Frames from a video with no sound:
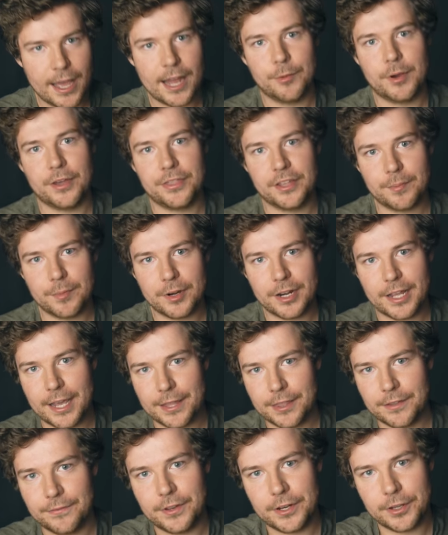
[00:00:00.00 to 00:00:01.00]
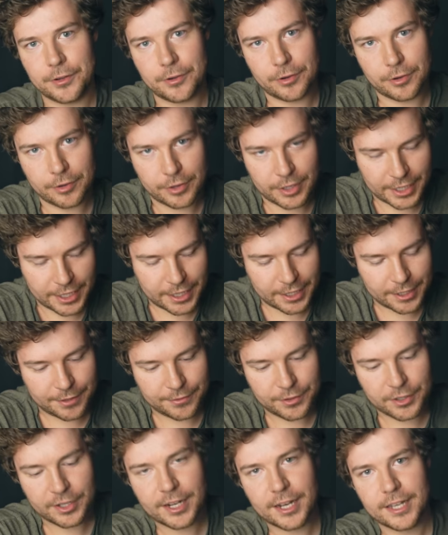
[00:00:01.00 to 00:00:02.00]
Anyway, I think I'm gonna end the video here.
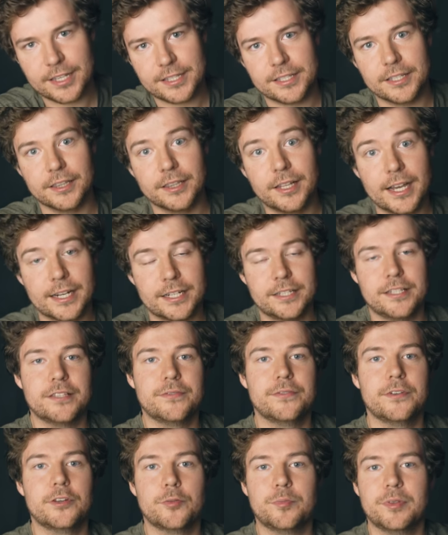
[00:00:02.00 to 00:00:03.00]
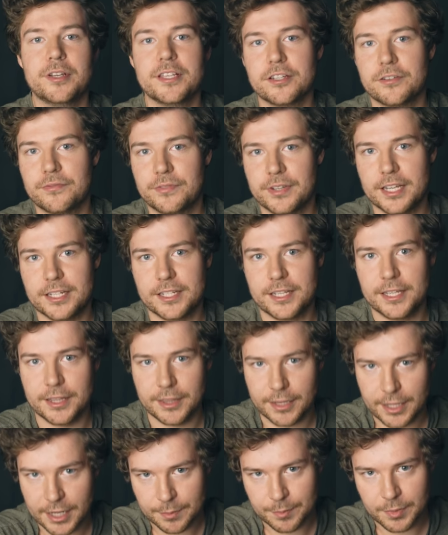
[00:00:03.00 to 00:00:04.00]
If you guys liked this video, please don't forget to hit
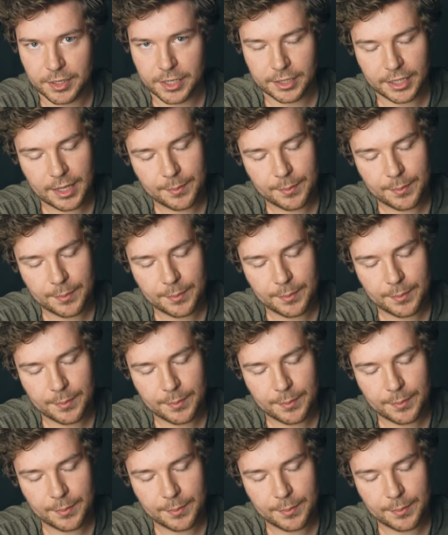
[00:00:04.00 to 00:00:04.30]
the like button.